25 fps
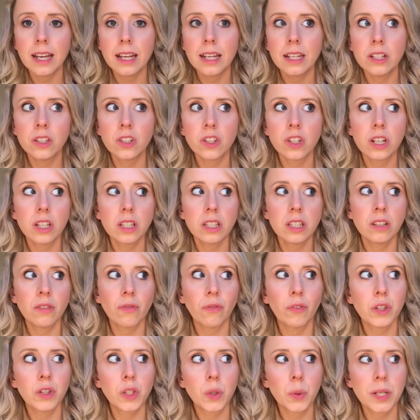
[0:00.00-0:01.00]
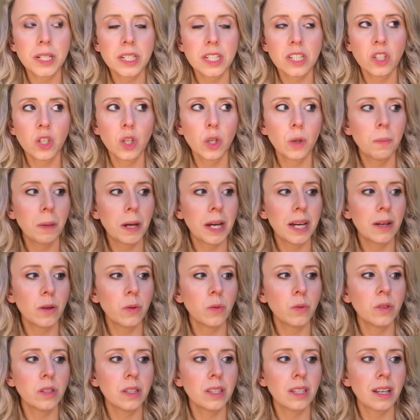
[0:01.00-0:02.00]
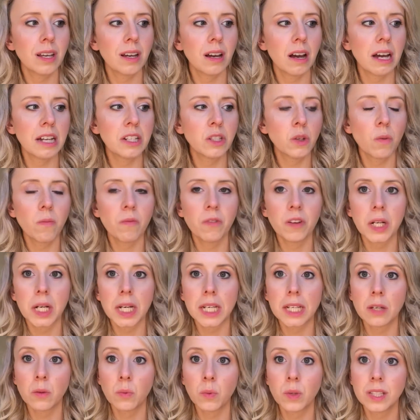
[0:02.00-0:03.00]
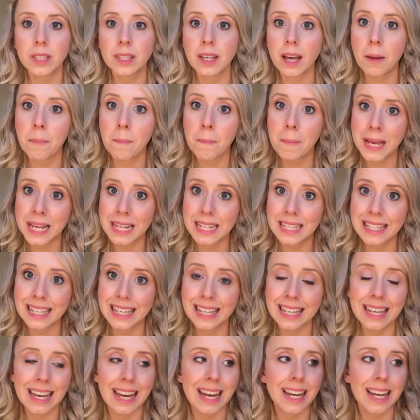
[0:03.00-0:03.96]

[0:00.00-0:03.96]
It's just, for £22, I don't feel like it was amazing.